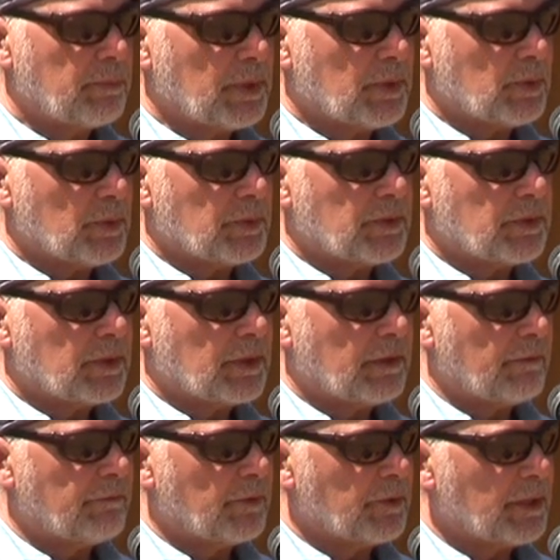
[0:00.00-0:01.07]
build
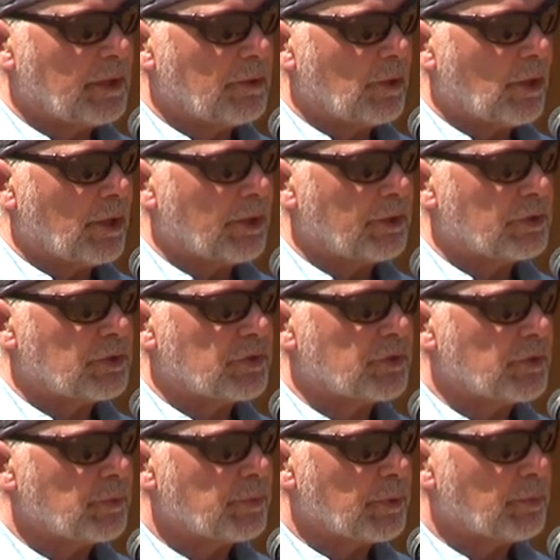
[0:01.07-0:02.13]
a very large
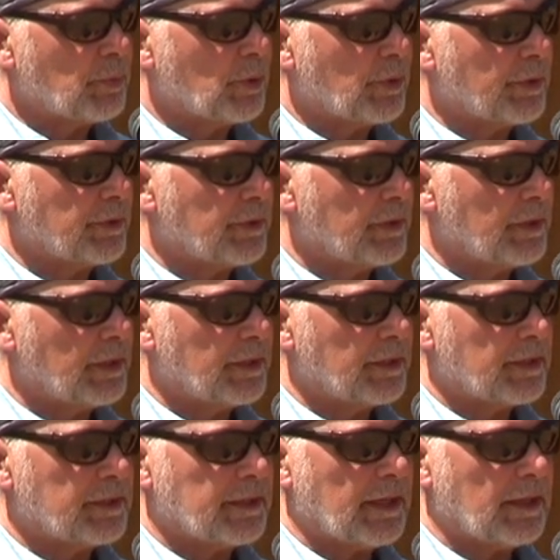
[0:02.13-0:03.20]
superport
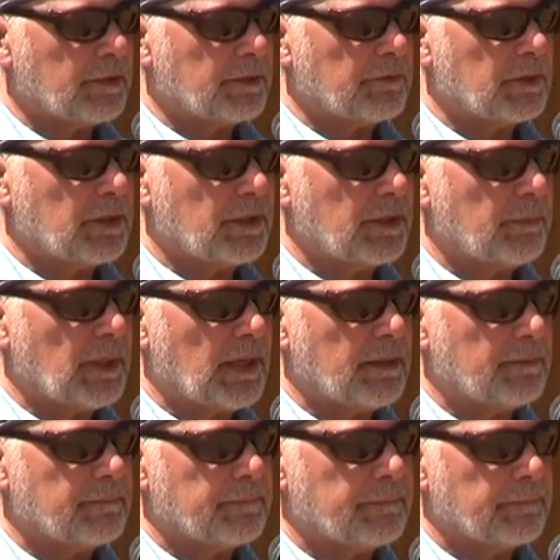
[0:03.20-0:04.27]
in the town of Kitimat.